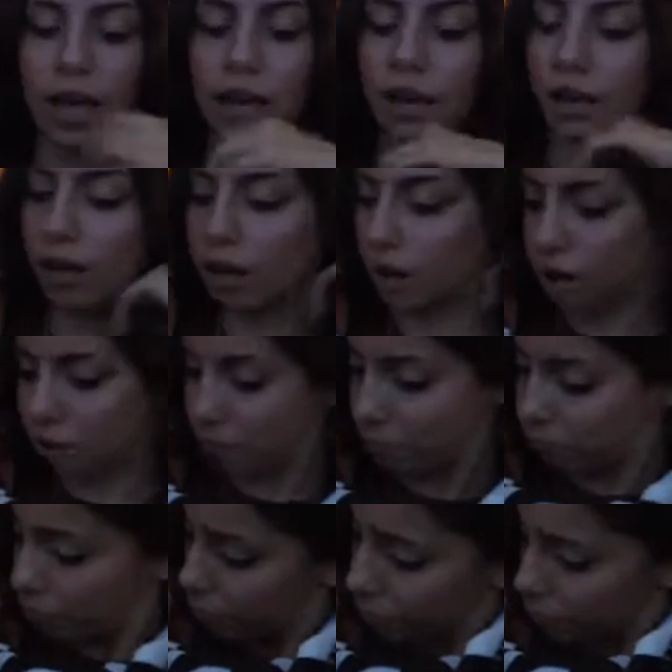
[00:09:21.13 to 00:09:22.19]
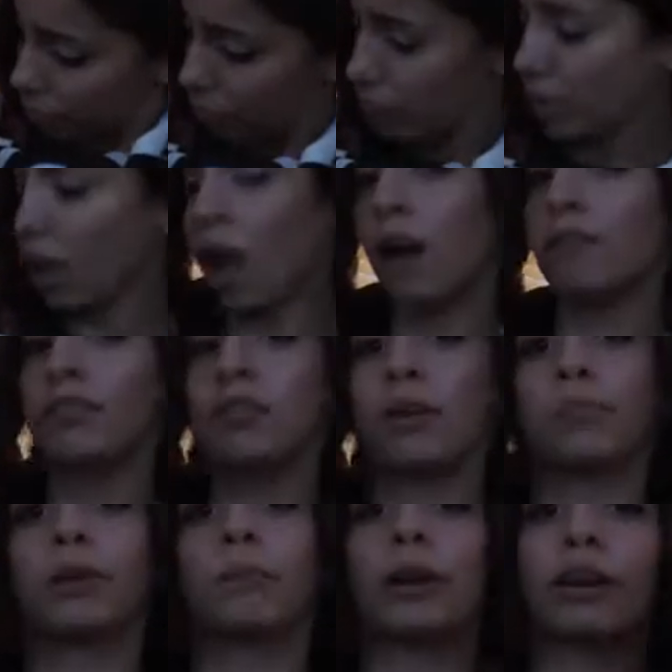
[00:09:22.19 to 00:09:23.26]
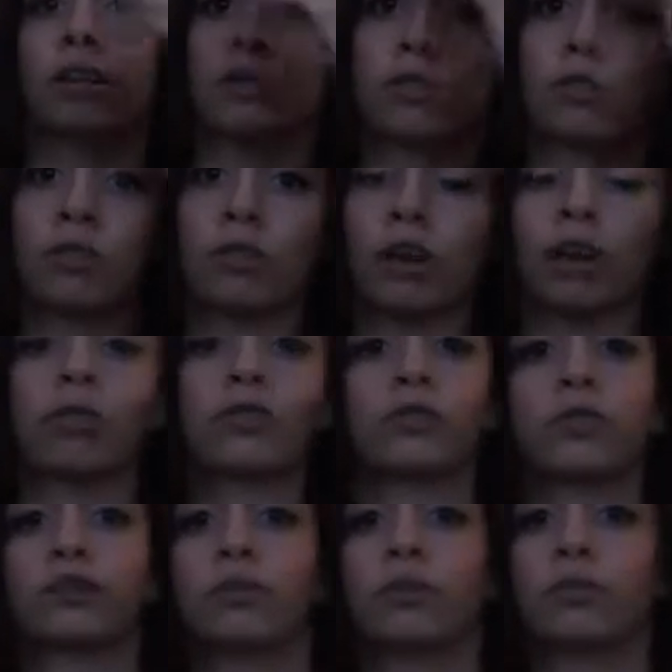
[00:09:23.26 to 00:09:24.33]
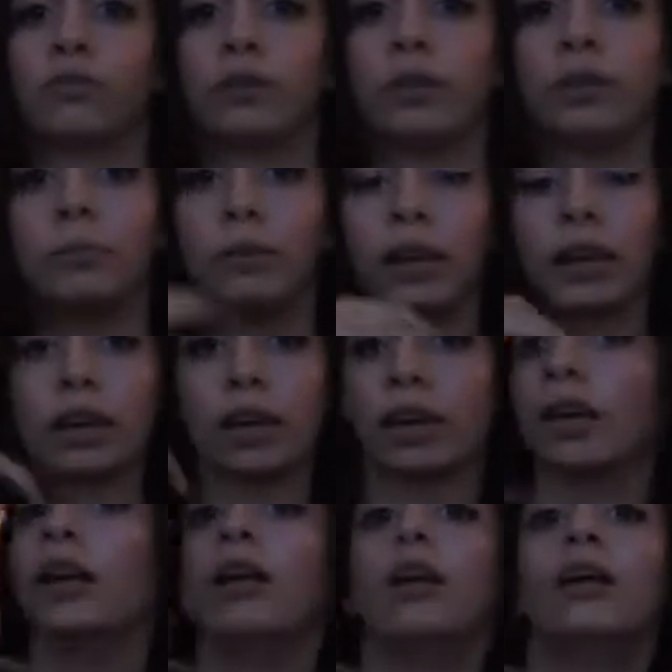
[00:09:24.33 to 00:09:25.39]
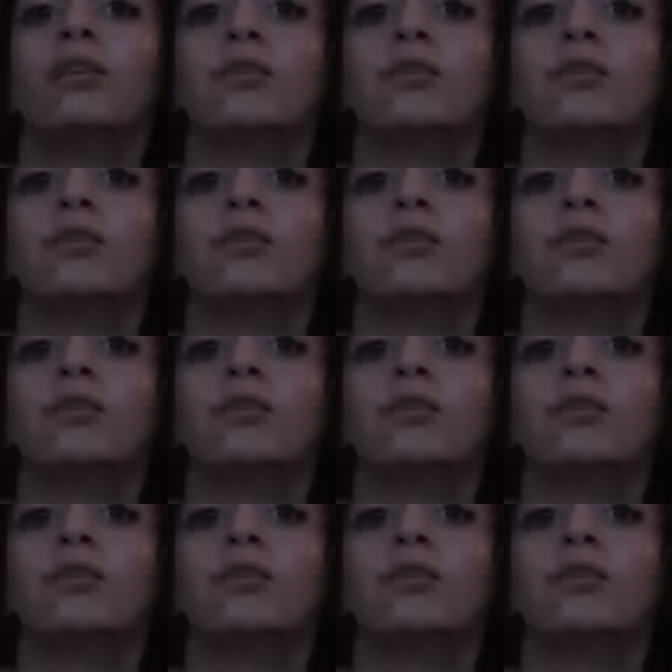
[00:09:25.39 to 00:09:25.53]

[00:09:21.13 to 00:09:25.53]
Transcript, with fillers: And um, obviously I'm gonna buy crew socks for a free blanket.